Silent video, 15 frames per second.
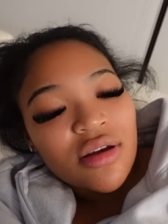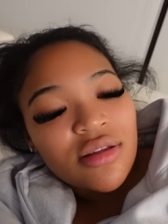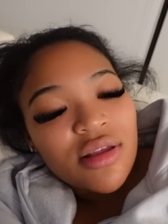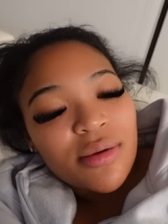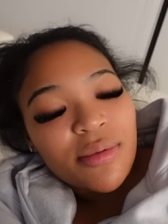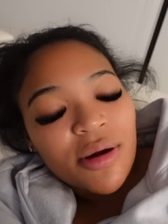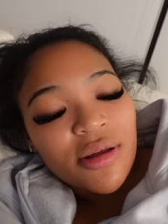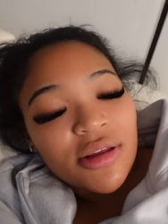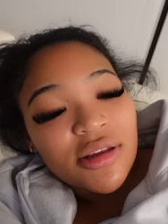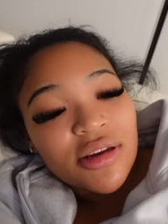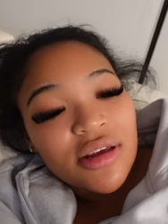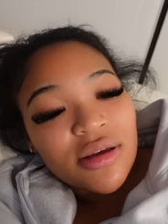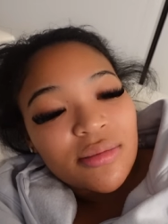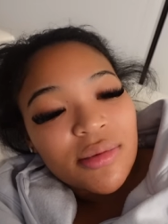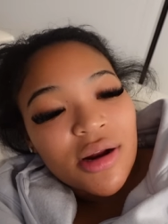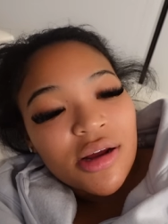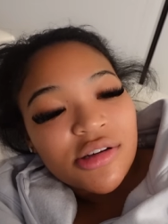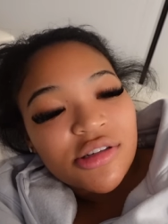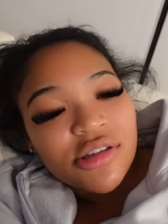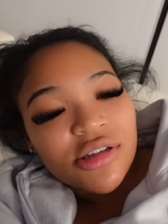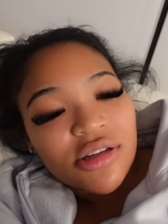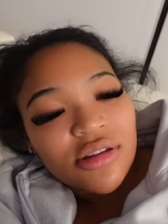They probably did, but I
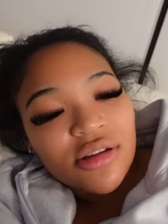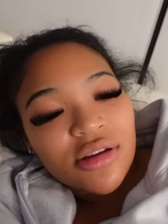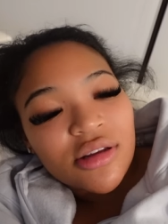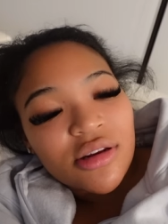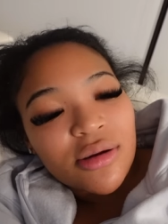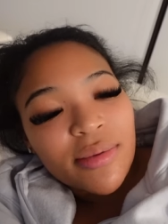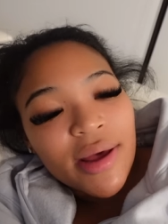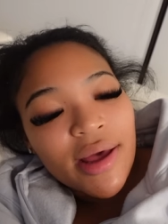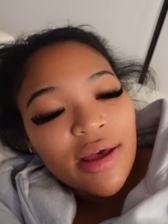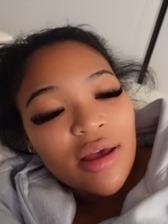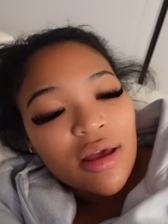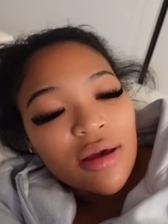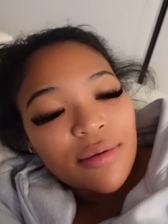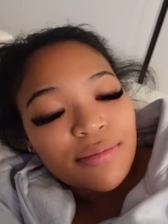just didn't look in the bag.